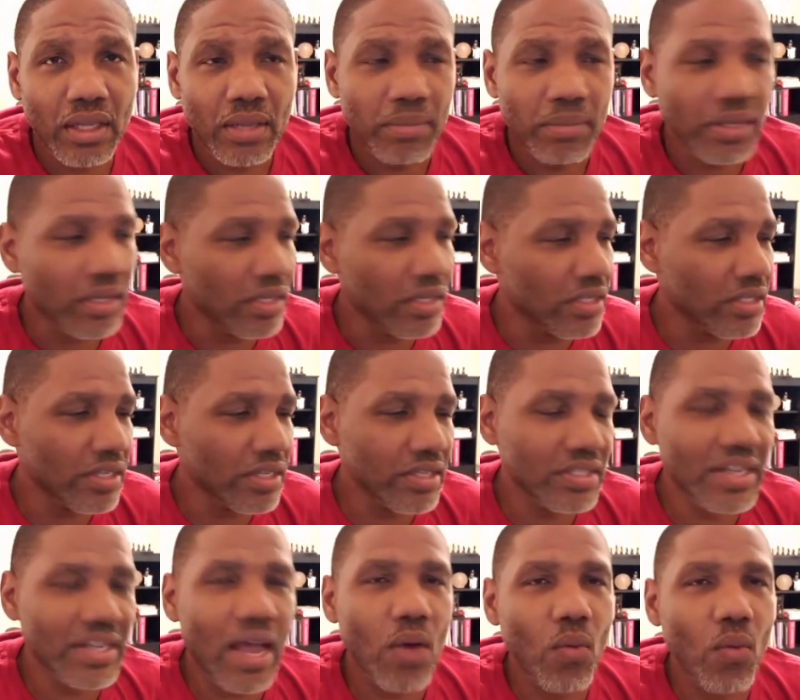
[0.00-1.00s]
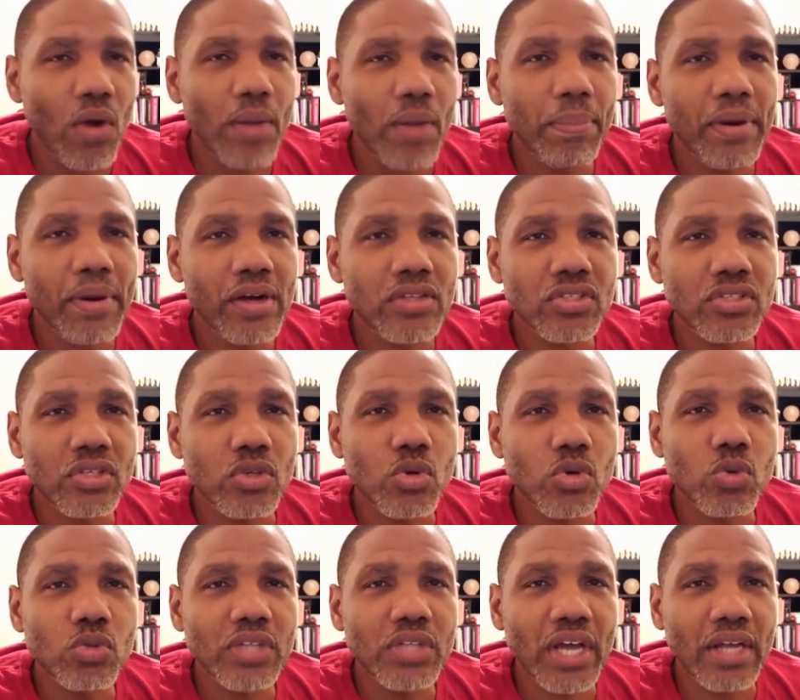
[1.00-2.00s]
because there's not one person
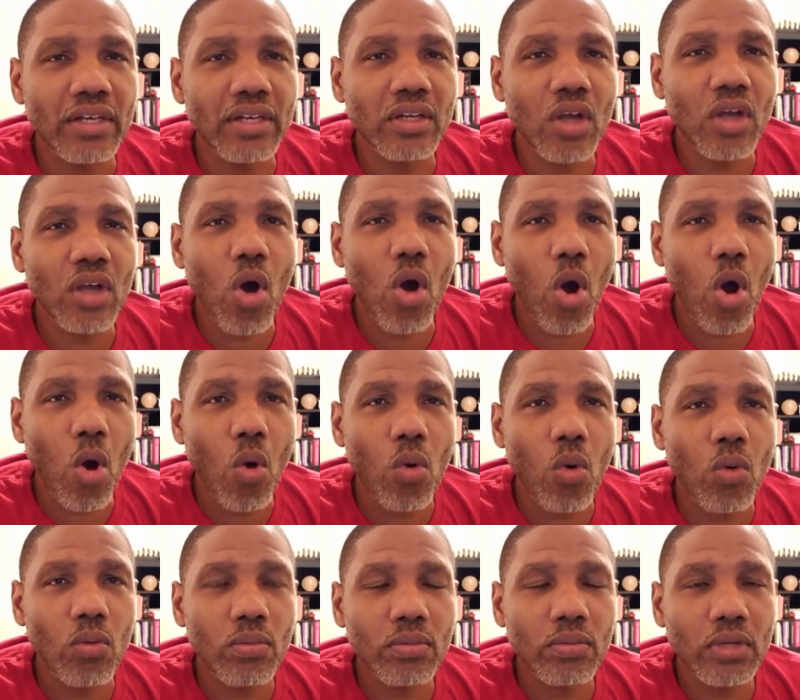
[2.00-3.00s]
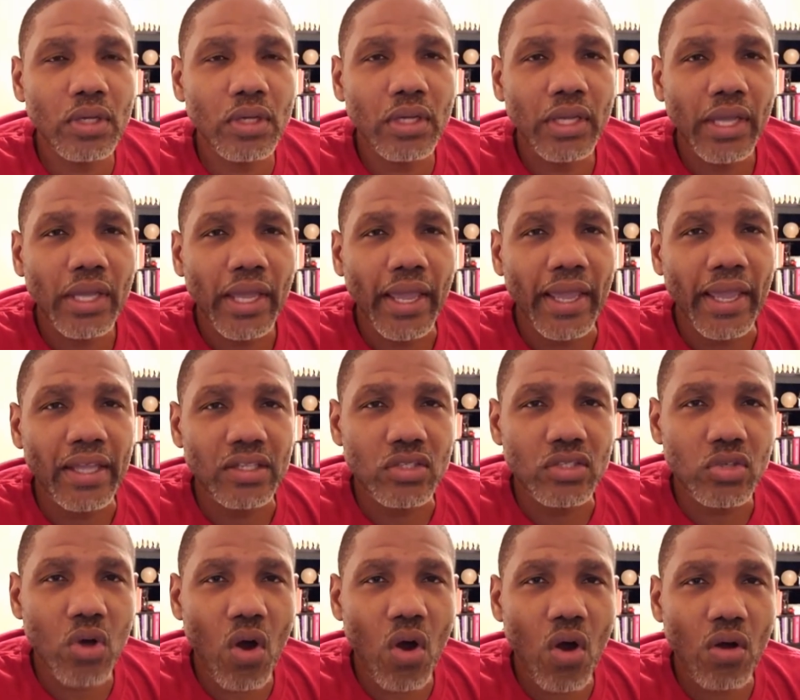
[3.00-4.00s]
who doesn't go home and
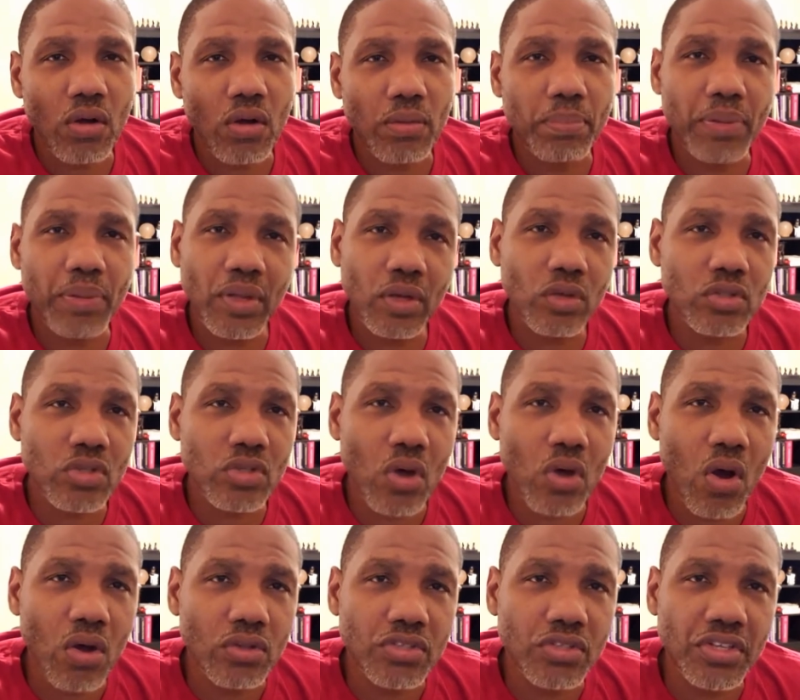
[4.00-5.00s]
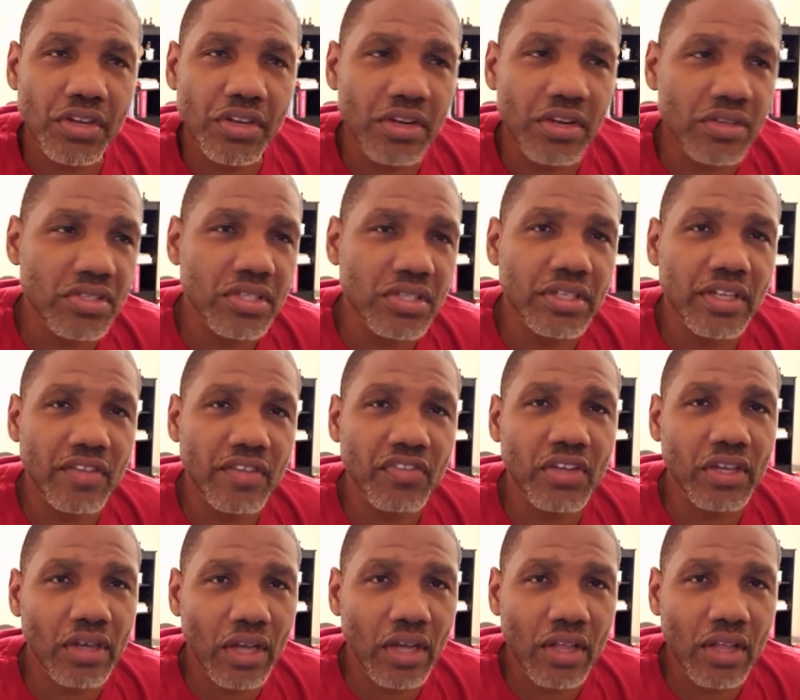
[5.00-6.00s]
pillow talk to their
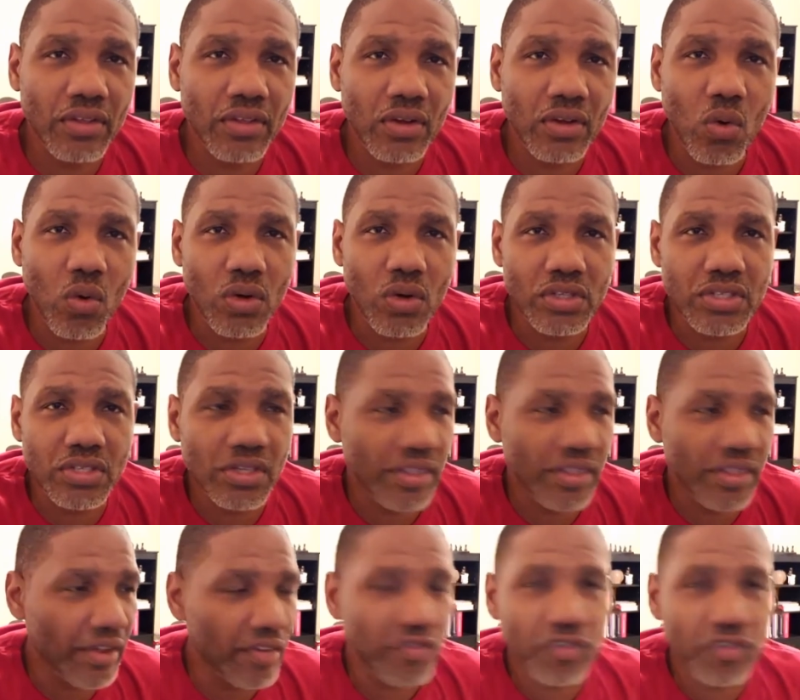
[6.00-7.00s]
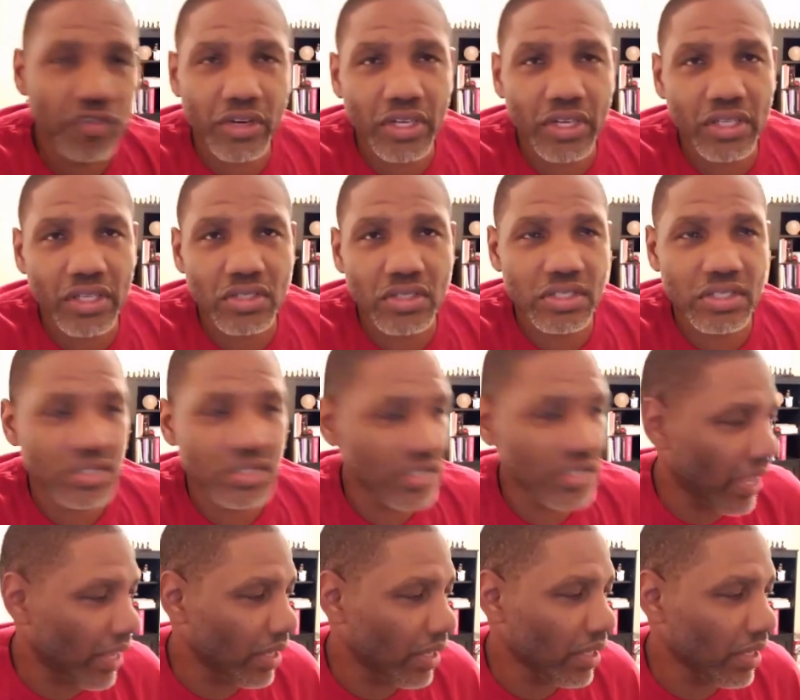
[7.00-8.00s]
significant other or to their friends to
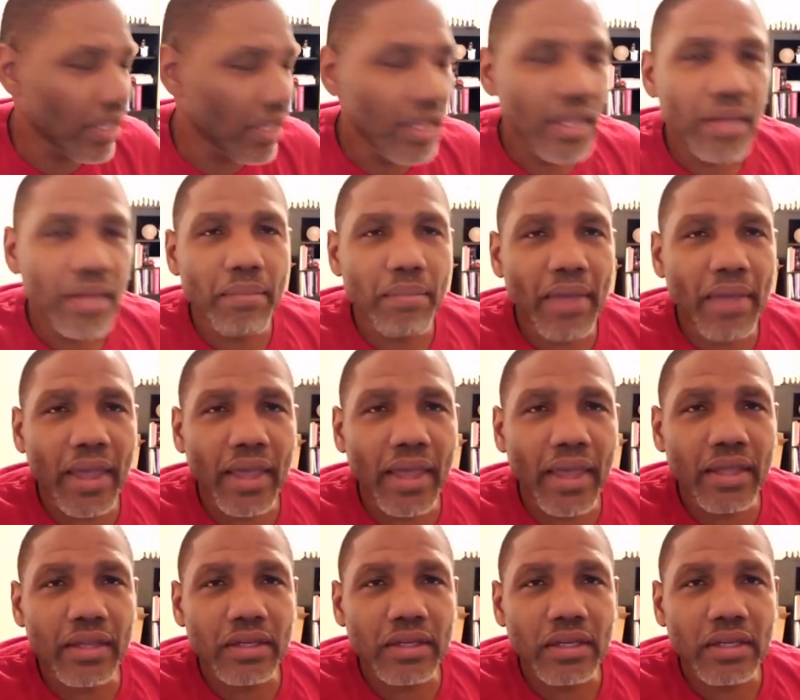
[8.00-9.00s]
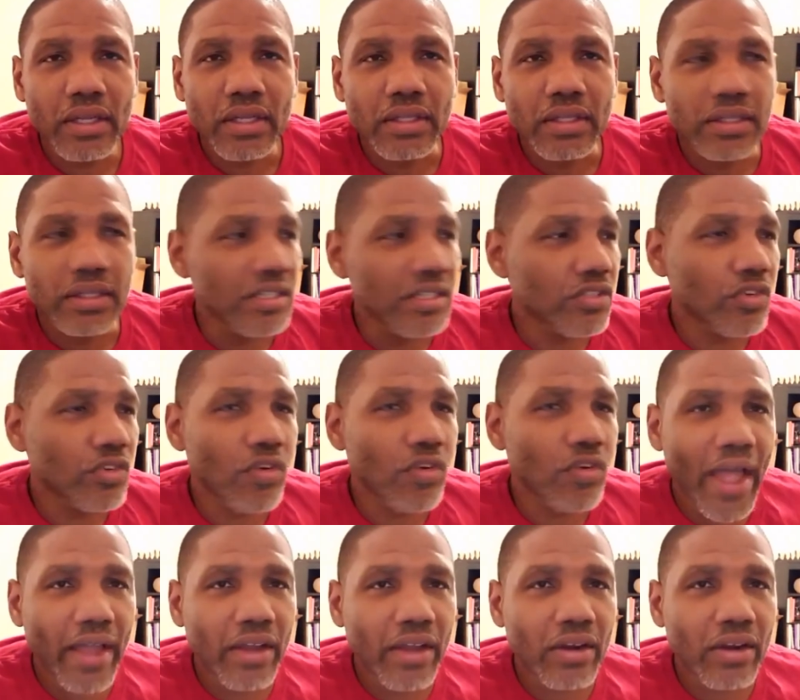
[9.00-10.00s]
say, man, this
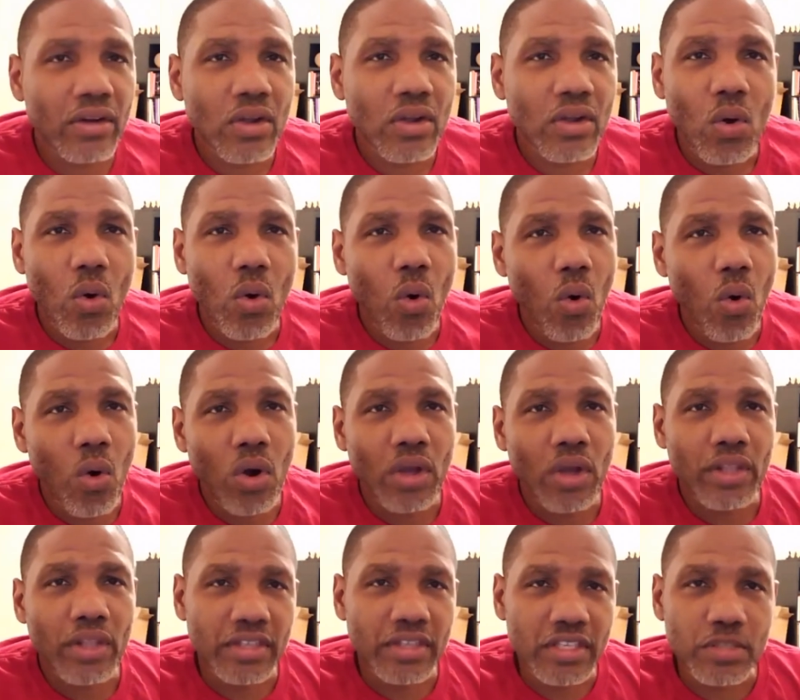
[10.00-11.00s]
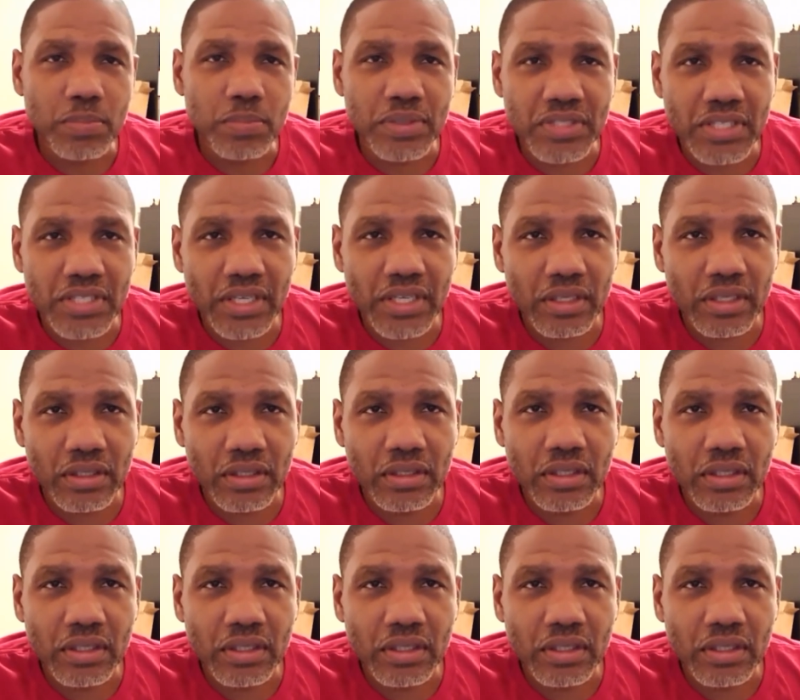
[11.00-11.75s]
cracker or this particular